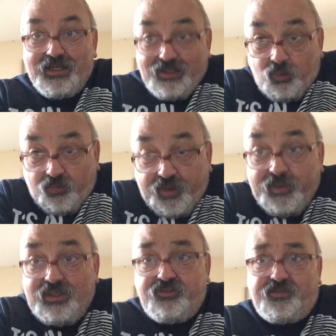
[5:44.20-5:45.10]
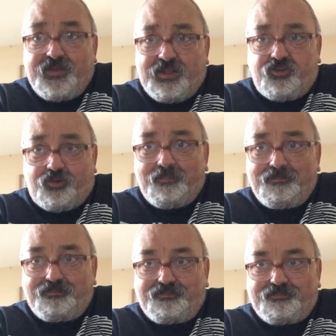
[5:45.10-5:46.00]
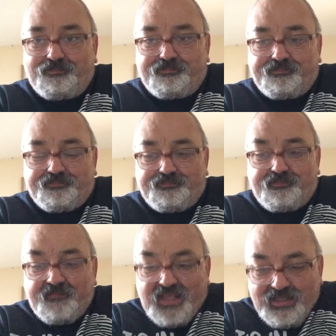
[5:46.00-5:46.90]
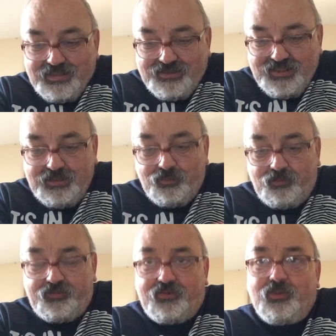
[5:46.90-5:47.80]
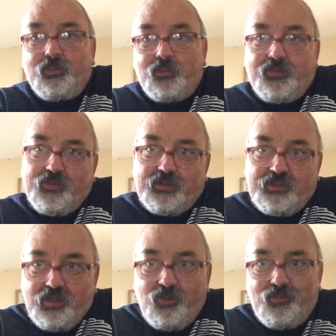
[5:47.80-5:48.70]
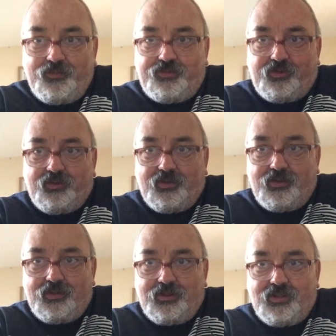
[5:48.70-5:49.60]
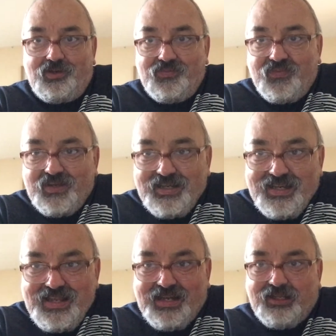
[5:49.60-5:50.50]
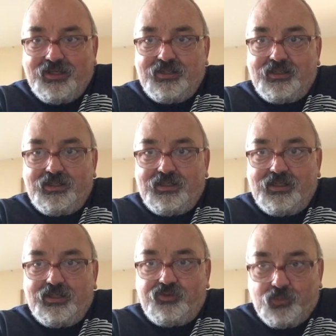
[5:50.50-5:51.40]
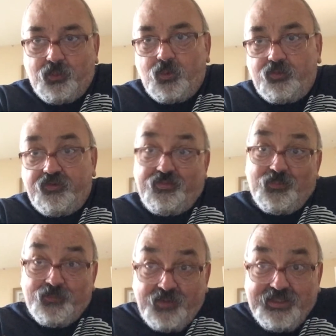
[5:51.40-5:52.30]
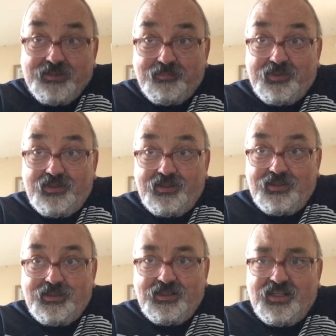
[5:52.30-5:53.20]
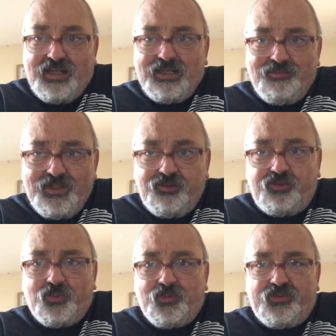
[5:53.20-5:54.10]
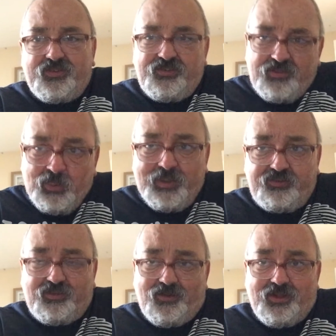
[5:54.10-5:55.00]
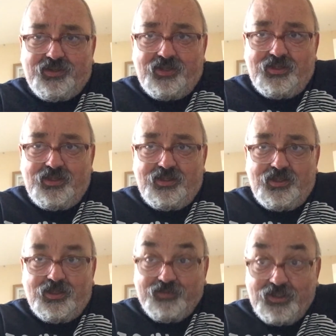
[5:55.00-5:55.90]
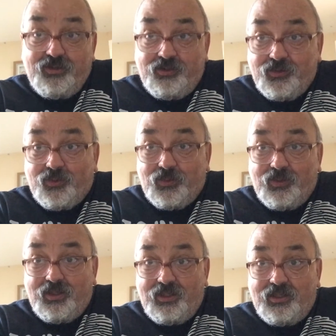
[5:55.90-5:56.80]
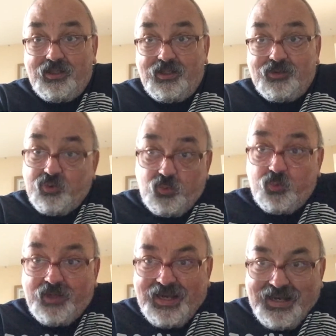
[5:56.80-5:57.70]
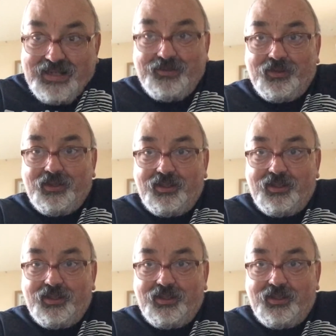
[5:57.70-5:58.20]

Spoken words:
Although it is fiction, it deals with the culture that led towards the rape and eventual suicide of a young girl called Hannah